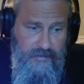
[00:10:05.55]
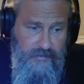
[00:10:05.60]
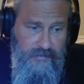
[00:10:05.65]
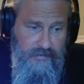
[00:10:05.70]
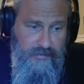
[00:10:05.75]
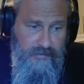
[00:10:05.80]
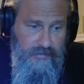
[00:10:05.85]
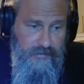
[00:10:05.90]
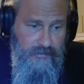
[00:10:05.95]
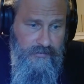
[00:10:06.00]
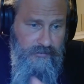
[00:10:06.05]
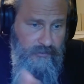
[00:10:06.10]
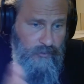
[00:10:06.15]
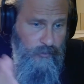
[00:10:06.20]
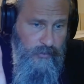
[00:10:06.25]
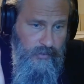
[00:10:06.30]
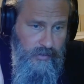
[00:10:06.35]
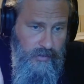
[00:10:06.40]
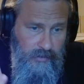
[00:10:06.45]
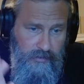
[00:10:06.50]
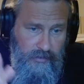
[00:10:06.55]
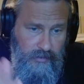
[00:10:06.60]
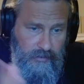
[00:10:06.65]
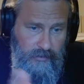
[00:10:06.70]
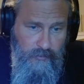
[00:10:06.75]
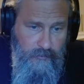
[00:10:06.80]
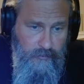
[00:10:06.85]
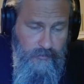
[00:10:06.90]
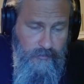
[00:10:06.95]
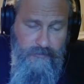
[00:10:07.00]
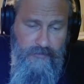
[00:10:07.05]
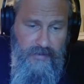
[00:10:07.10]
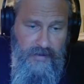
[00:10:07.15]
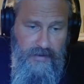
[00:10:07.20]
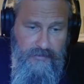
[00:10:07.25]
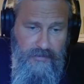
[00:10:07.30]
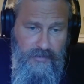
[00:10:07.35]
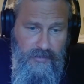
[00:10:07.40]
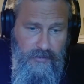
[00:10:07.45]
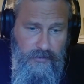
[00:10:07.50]
this superconductor for
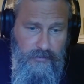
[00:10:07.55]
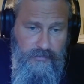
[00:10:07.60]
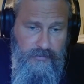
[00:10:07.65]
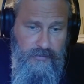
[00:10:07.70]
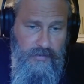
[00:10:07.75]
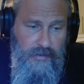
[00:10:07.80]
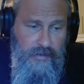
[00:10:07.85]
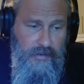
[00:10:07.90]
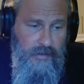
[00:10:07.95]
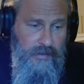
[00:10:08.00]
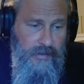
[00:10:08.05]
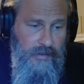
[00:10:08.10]
5 years,